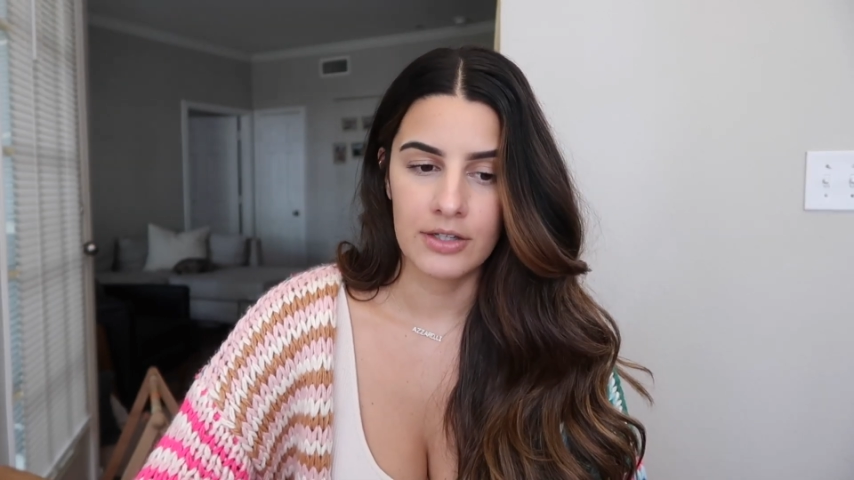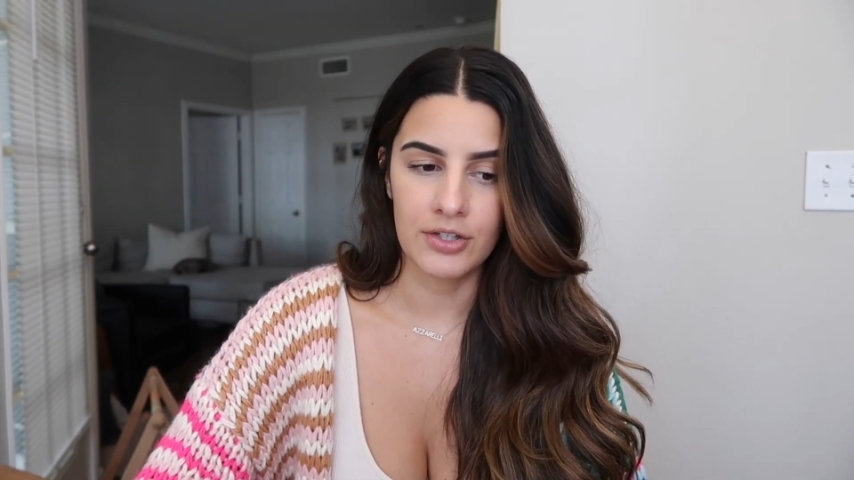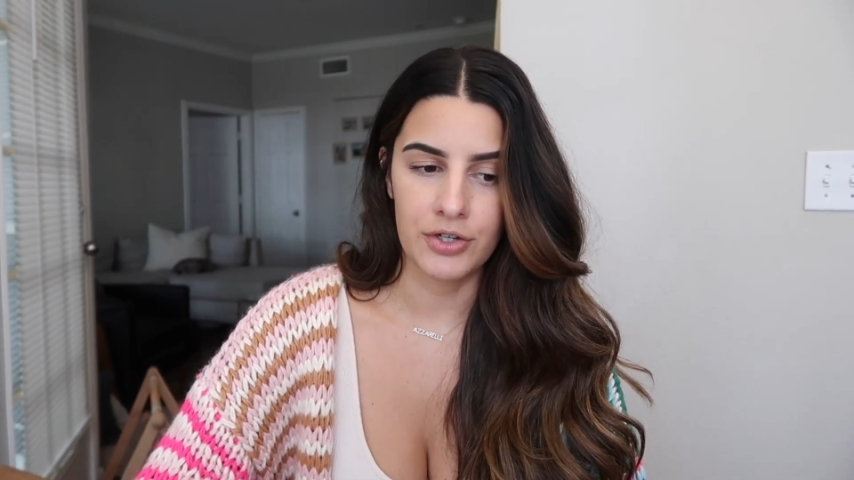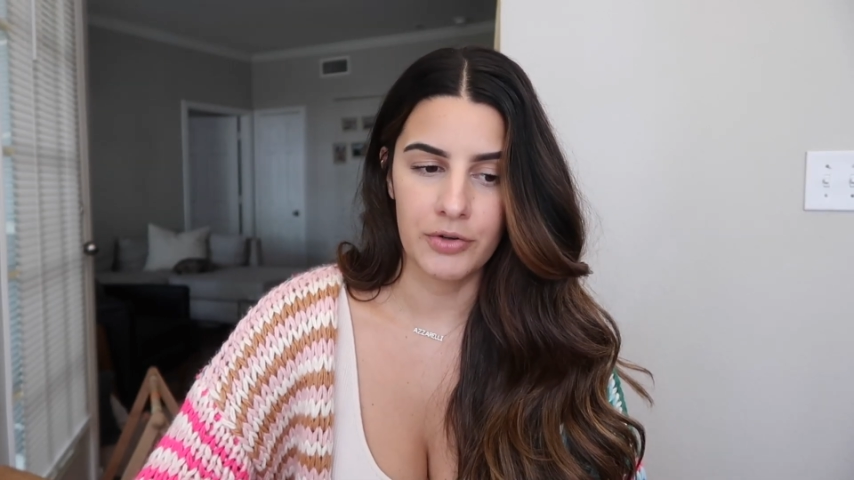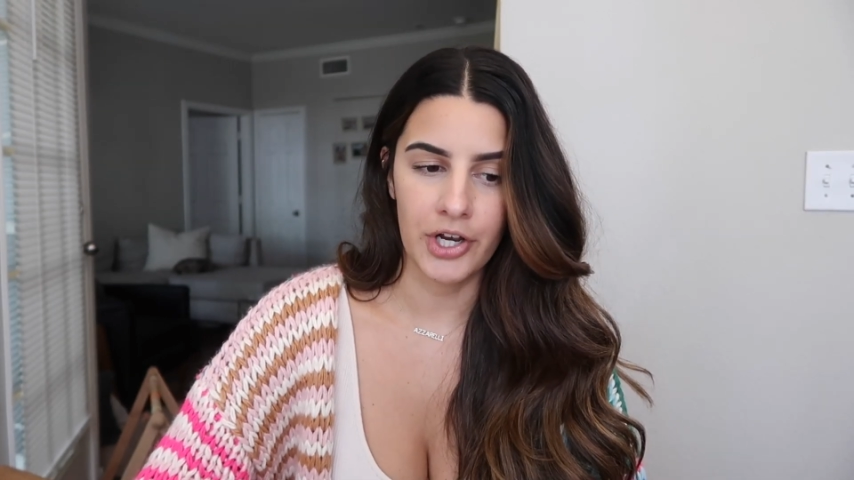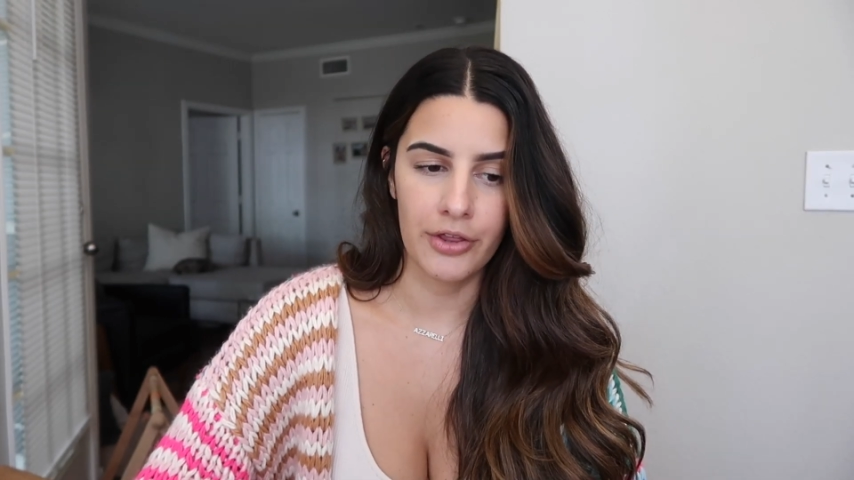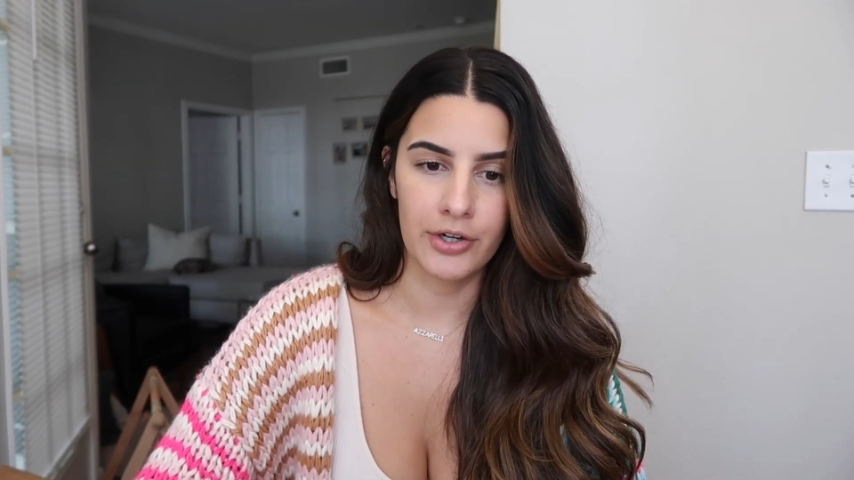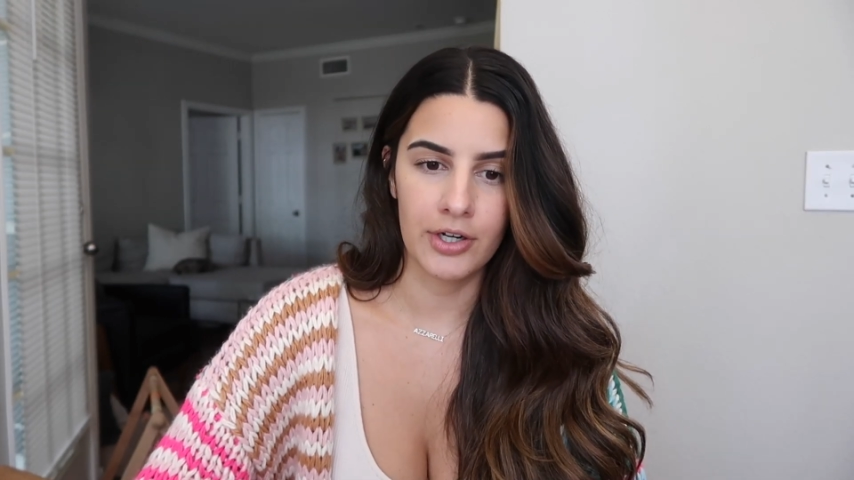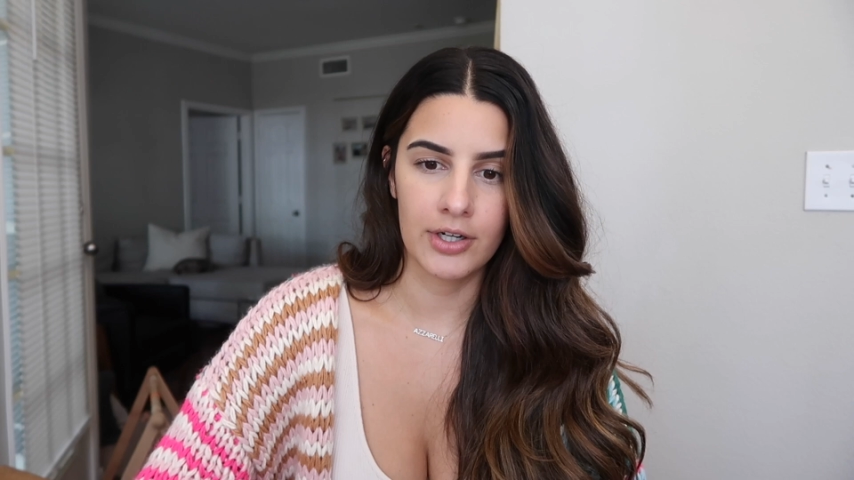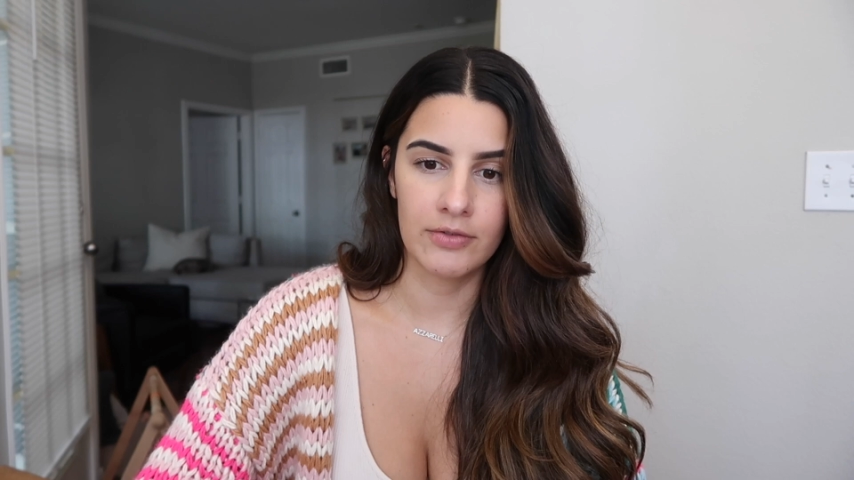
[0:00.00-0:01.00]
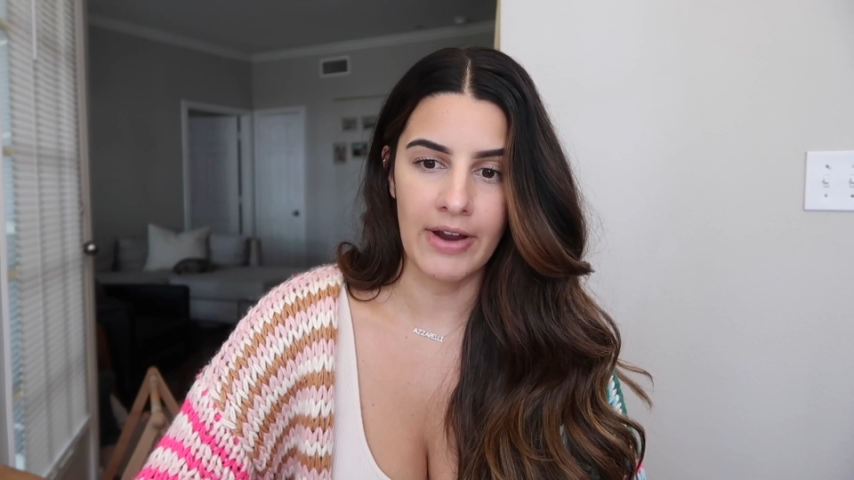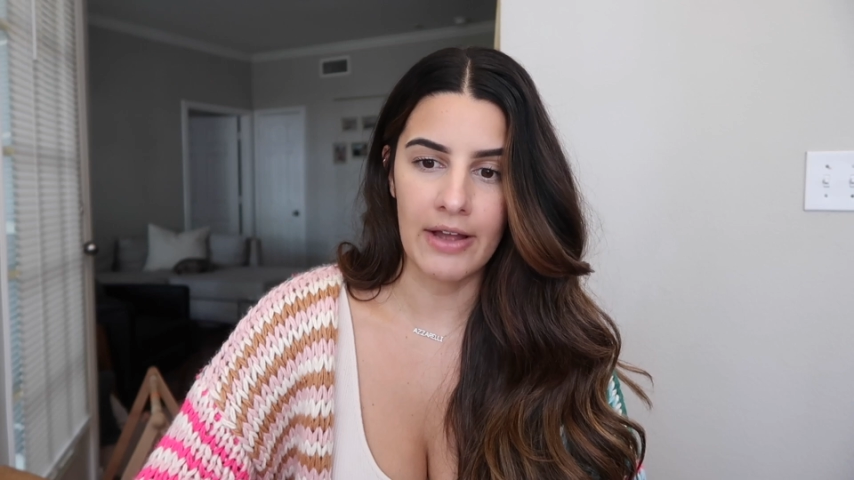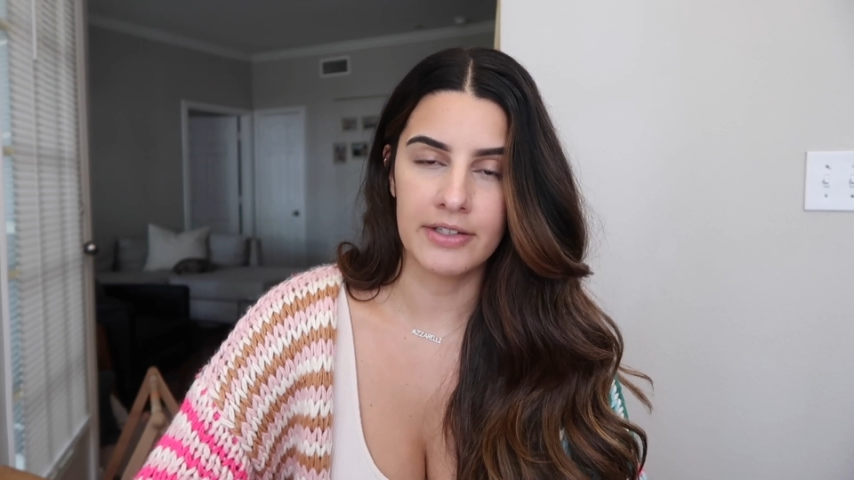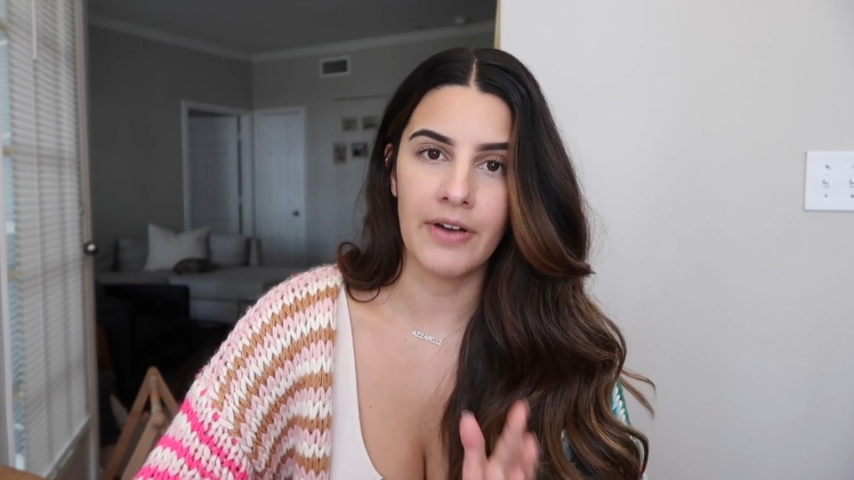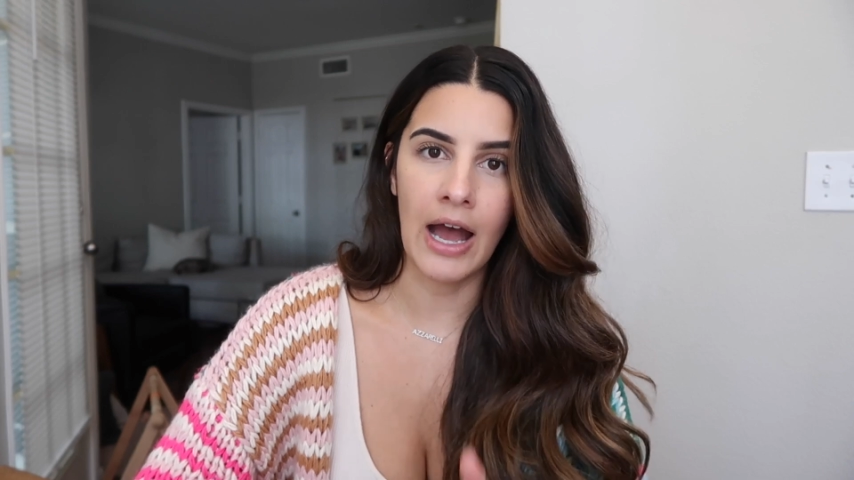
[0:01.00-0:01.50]
to do another
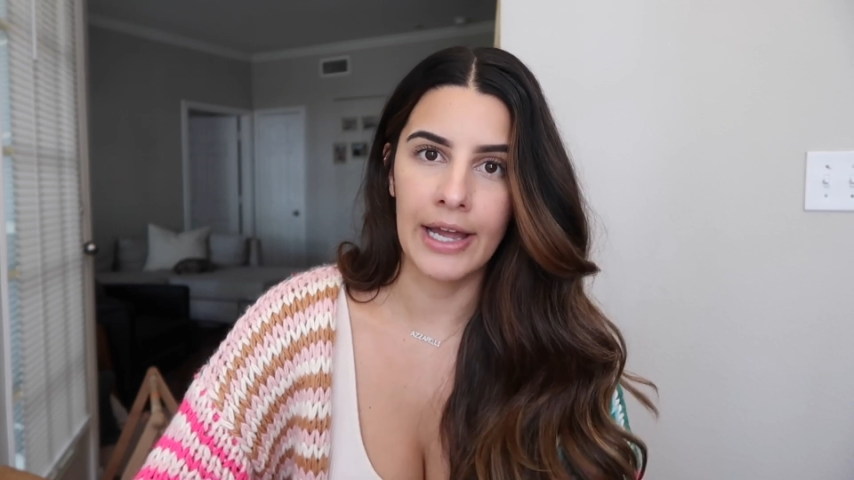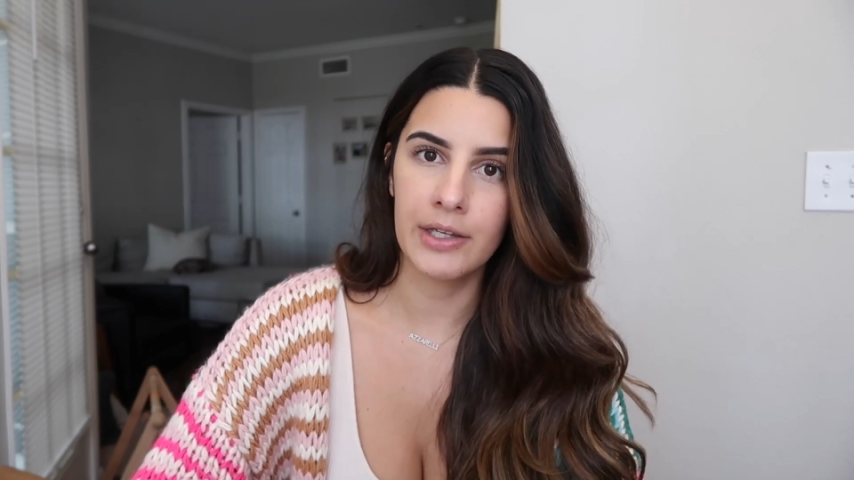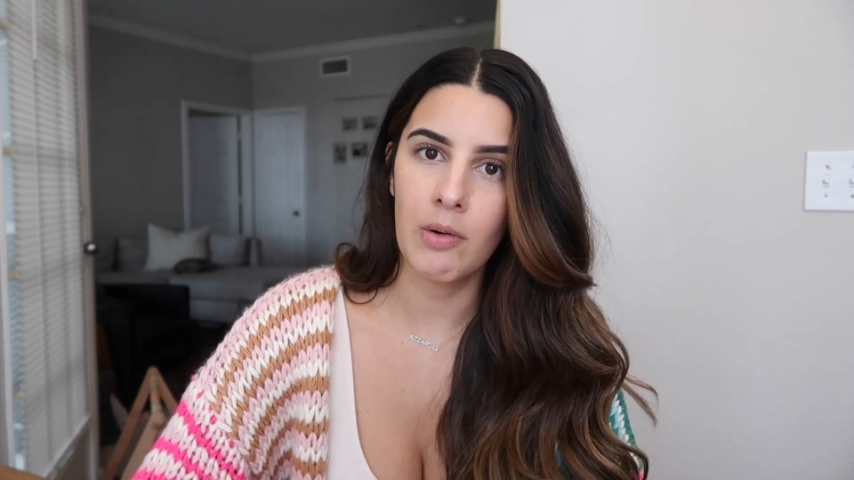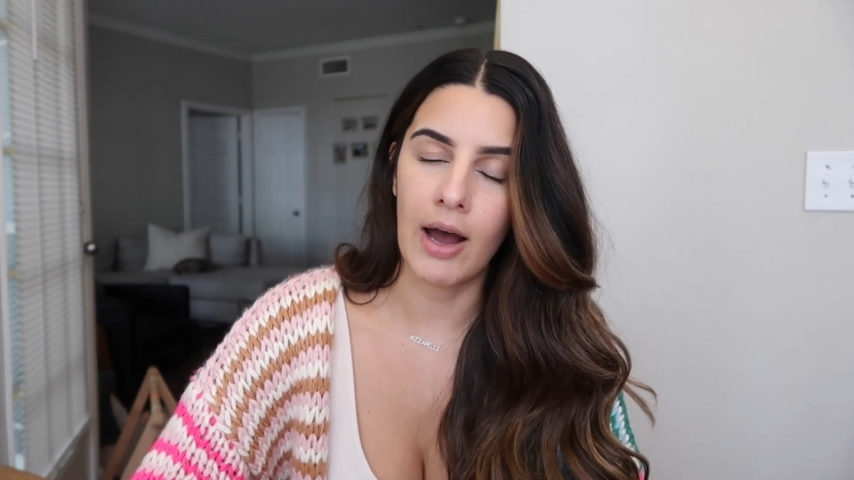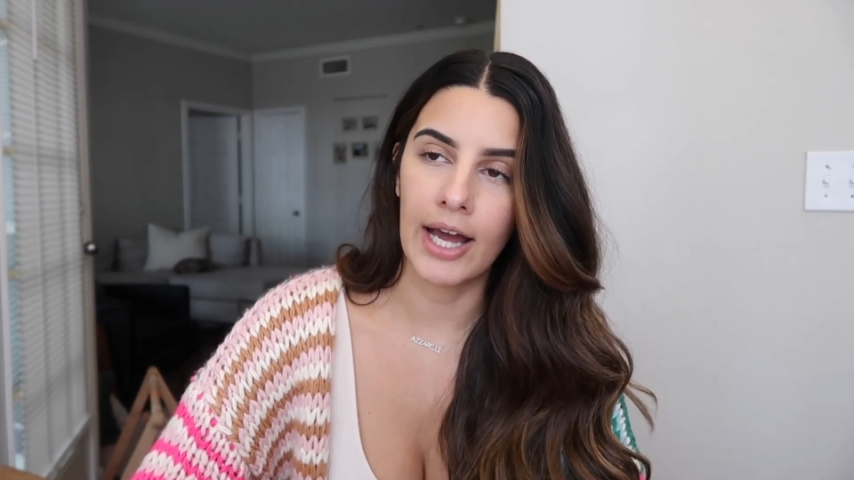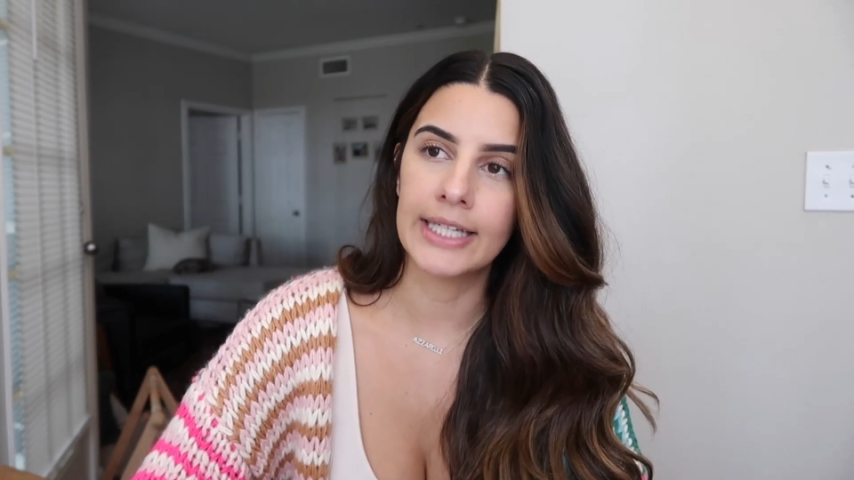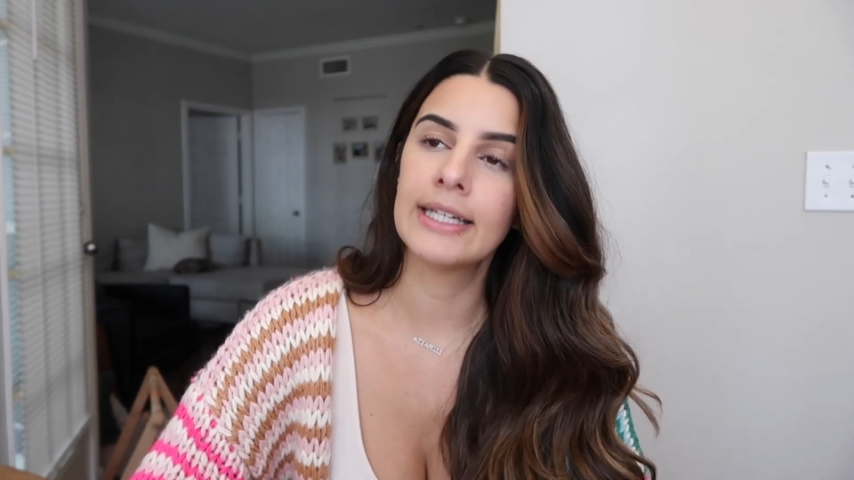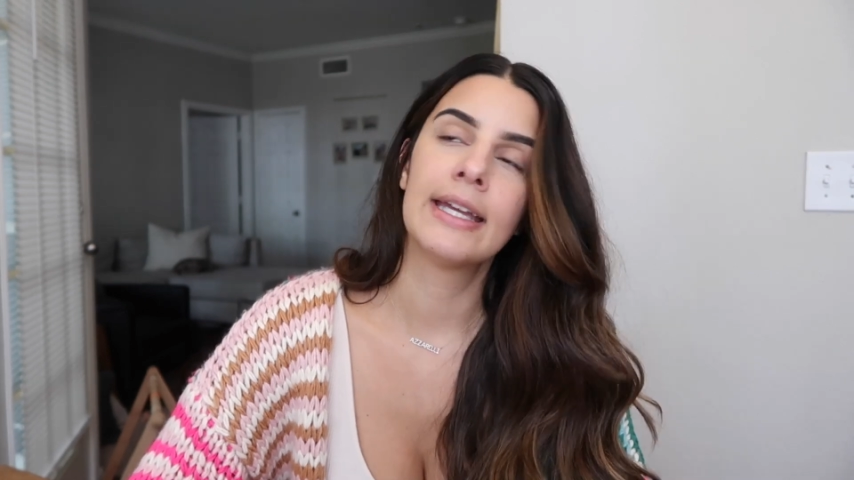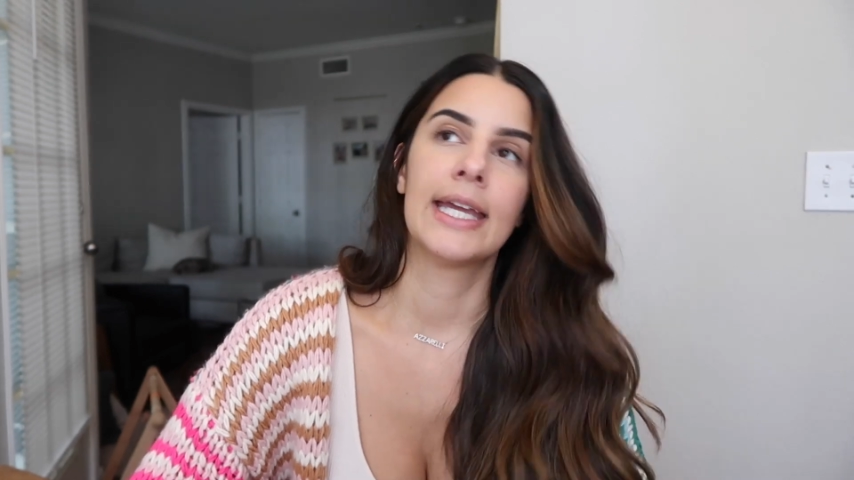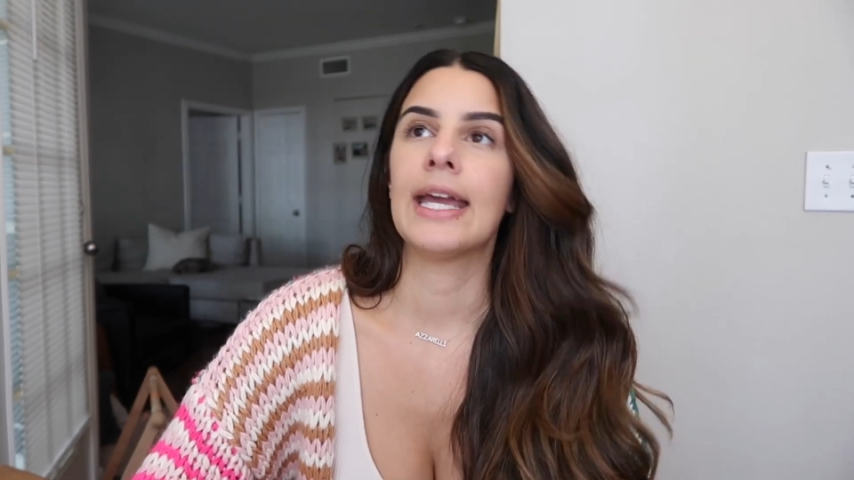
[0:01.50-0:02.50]
round of IUI,